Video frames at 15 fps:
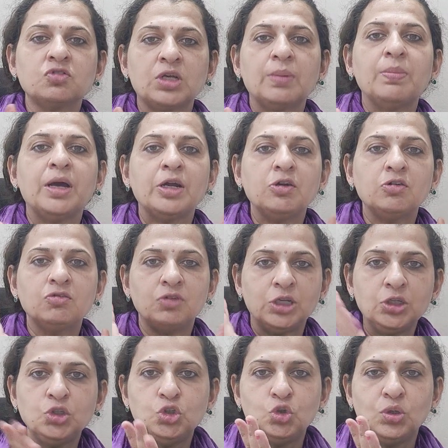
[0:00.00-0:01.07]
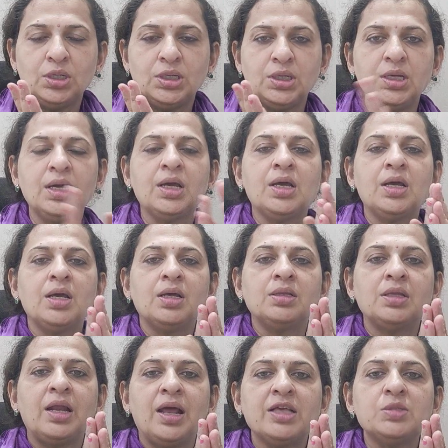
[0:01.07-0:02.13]
of some kind of injury
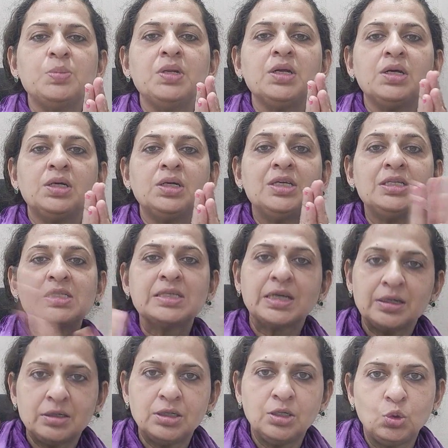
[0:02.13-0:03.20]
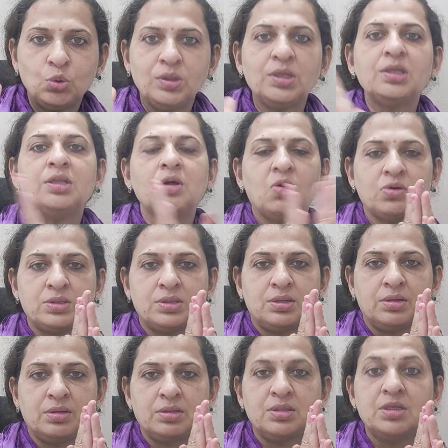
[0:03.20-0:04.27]
there has been a discontinuity in the
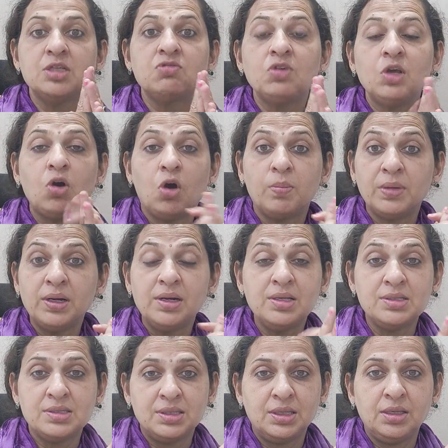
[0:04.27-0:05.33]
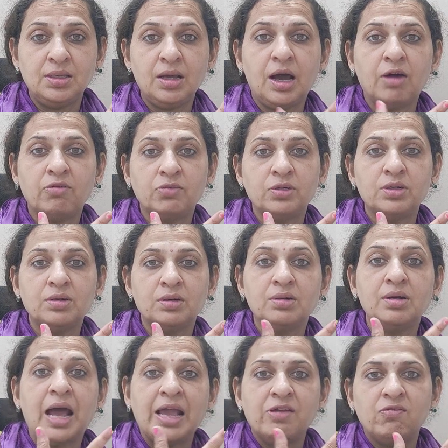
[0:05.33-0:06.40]
ossicles, this we commonly see after
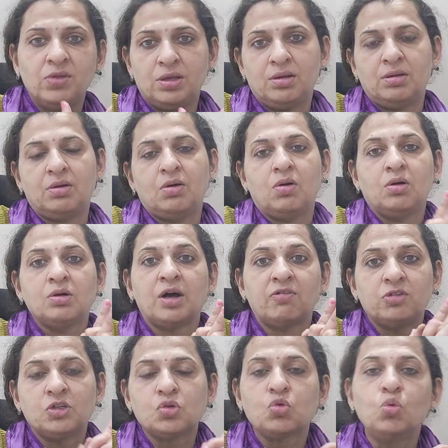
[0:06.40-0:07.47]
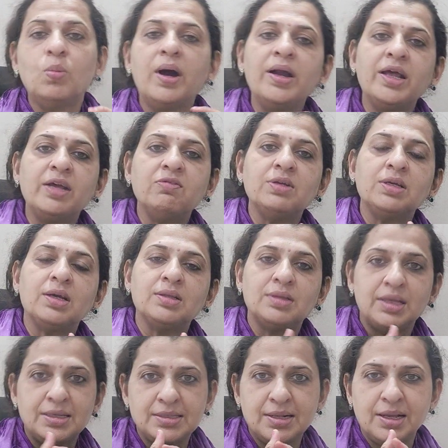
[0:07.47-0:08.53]
diving, after scuba diving and
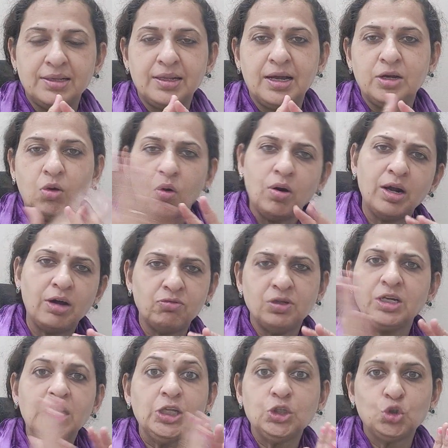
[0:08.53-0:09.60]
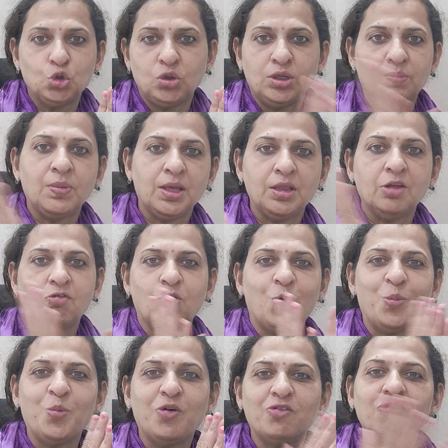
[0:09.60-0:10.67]
things like that, or after injury in the
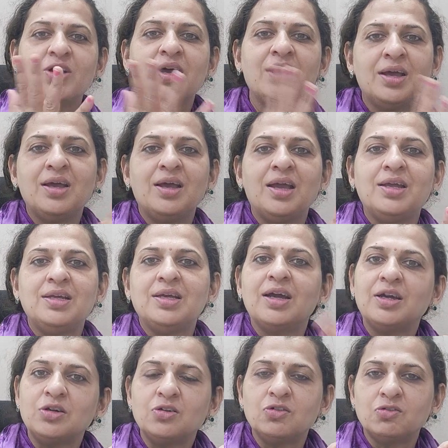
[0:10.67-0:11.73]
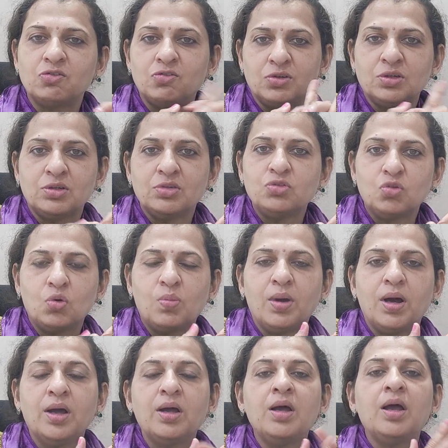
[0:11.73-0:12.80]
form of any kind of trauma.